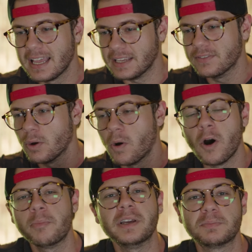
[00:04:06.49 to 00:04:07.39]
Even though
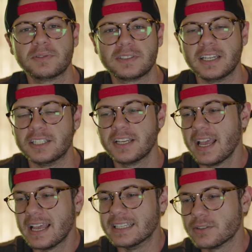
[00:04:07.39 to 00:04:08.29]
on-base percentage
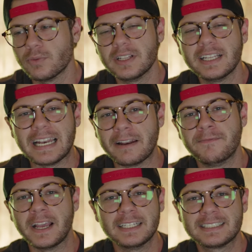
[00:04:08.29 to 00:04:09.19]
isn't really an
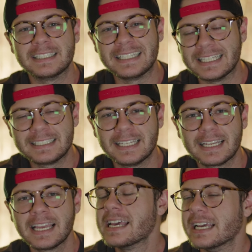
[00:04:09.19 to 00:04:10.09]
advanced
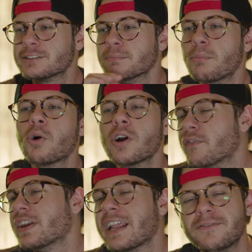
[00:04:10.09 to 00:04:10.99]
statistic, it's more
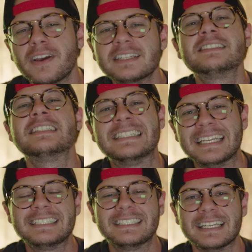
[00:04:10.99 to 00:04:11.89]
of an advanced
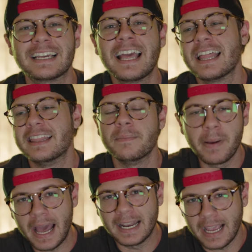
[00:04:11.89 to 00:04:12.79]
statistic than
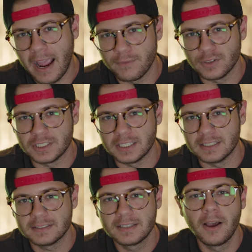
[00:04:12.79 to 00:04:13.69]
batting average
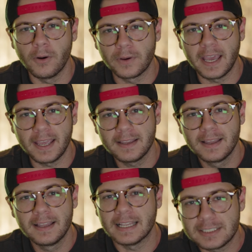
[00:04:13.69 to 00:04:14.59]
is, okay?
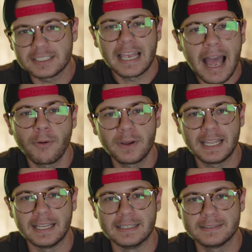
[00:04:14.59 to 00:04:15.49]
That's just how it
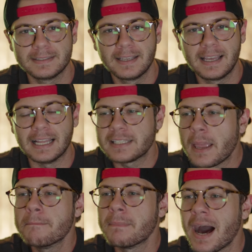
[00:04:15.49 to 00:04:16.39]
is. It's
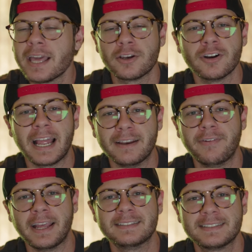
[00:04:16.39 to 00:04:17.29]
a minor
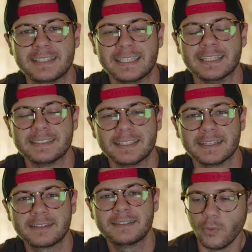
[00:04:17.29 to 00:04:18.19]
advanced
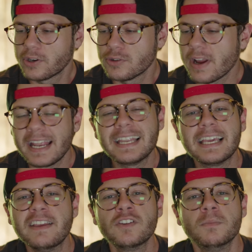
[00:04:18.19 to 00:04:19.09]
statistic. We're creating
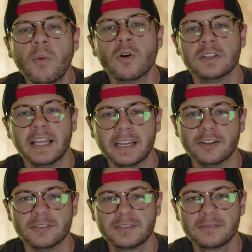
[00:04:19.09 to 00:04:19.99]
even more
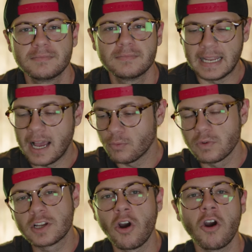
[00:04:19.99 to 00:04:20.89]
layers. Now,
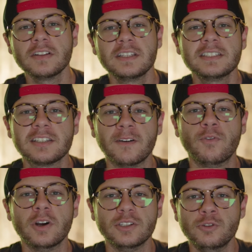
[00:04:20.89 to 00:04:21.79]
regardless of
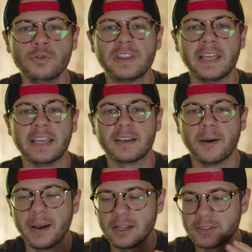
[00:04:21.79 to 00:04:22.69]
what you think
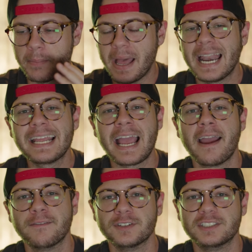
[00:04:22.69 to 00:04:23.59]
about the batting
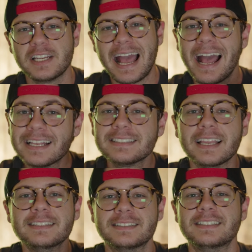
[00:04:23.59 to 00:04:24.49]
average as
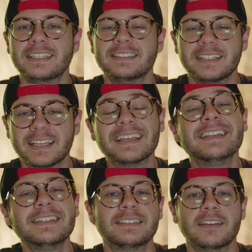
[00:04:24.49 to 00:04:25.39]
a statistic
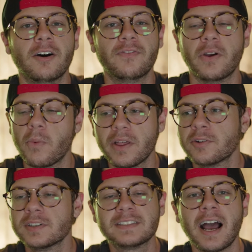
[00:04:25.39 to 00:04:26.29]
in itself and
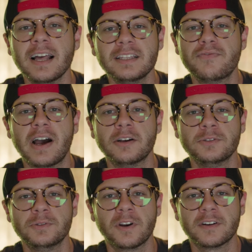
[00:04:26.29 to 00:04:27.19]
whether it's highly
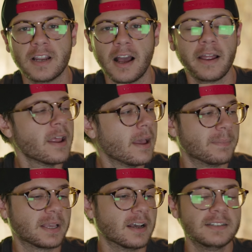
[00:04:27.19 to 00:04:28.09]
valued or not,
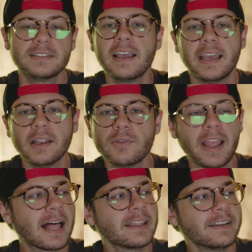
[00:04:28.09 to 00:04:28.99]
because in
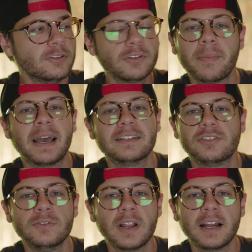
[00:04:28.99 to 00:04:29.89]
reality you could bat
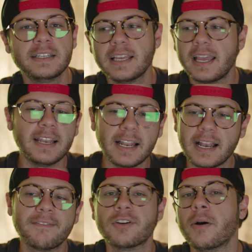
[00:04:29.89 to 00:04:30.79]
.298 and
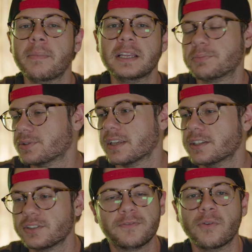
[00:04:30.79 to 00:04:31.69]
have an on-base
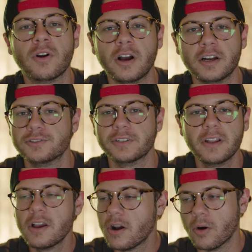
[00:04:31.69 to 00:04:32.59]
percentage of .400
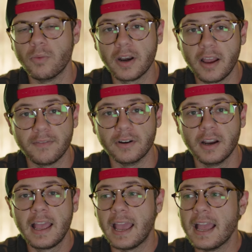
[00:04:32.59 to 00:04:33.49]
or whatever,
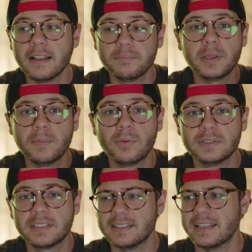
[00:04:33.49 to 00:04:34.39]
and people
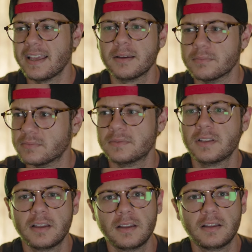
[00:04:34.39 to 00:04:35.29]
would say, damn,
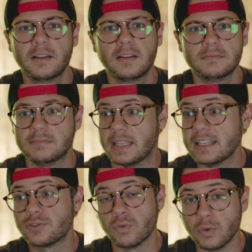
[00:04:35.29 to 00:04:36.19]

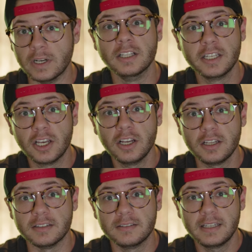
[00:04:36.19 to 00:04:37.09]
that's really
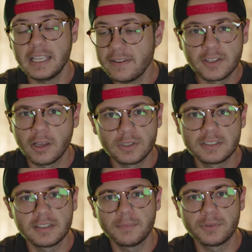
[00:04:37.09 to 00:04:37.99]
good, even though
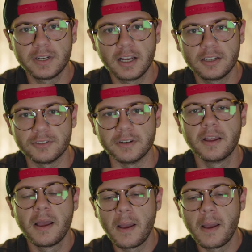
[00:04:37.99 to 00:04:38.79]
it's sub .300.